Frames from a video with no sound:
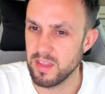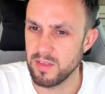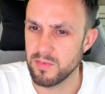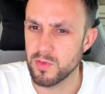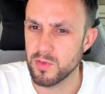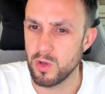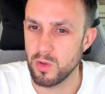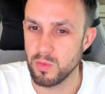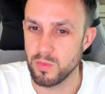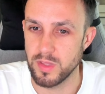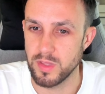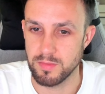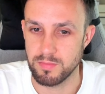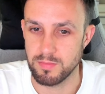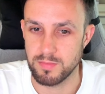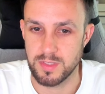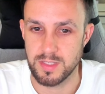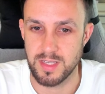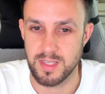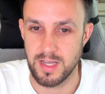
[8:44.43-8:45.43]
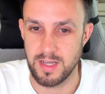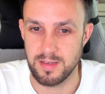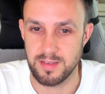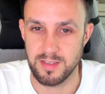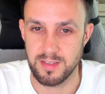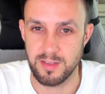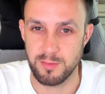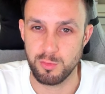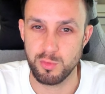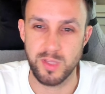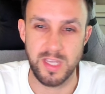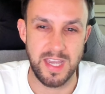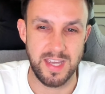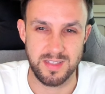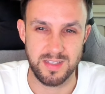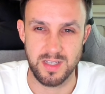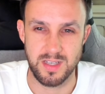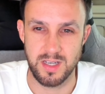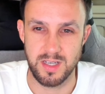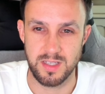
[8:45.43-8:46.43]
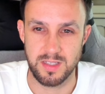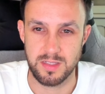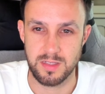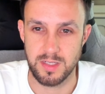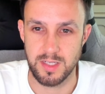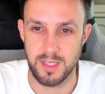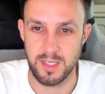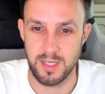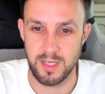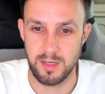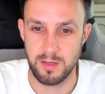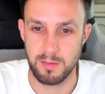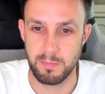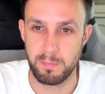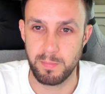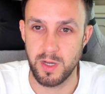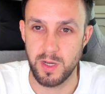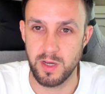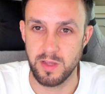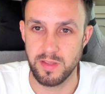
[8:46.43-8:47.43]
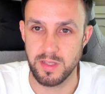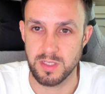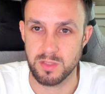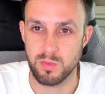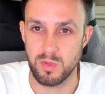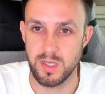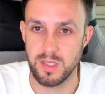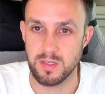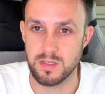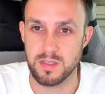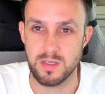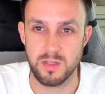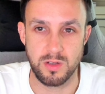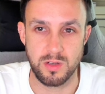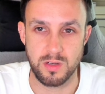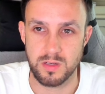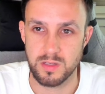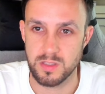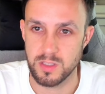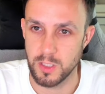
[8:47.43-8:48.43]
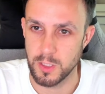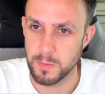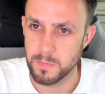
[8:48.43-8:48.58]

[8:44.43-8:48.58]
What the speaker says: got all the SRs bar this one in stock. So